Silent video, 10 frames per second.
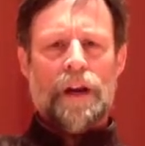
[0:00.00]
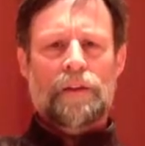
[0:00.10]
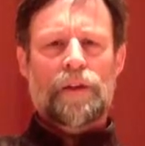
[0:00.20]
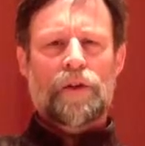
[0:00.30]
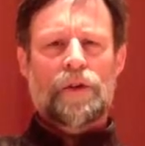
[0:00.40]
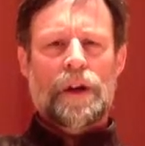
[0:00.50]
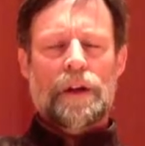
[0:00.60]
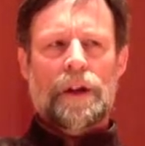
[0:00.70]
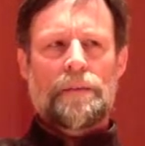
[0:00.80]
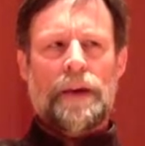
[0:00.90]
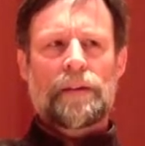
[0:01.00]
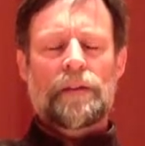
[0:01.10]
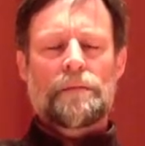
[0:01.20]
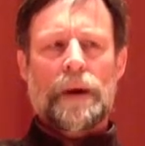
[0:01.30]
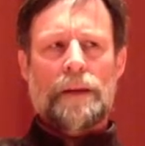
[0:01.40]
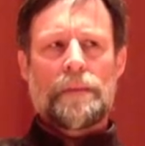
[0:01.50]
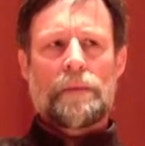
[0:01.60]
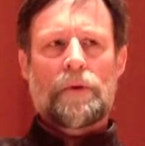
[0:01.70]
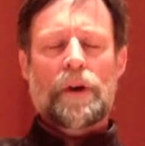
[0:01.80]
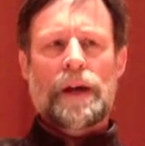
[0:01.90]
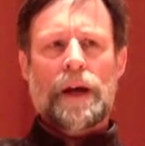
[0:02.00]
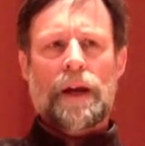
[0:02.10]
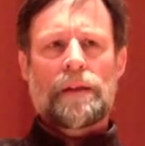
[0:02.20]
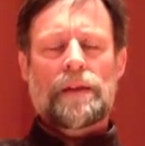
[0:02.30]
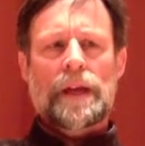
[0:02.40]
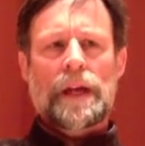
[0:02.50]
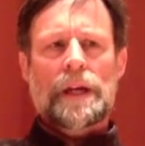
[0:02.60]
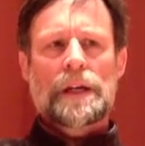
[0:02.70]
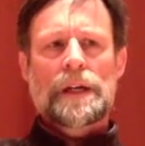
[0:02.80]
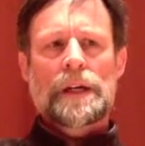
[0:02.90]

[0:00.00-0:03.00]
so to the best of my memory, I think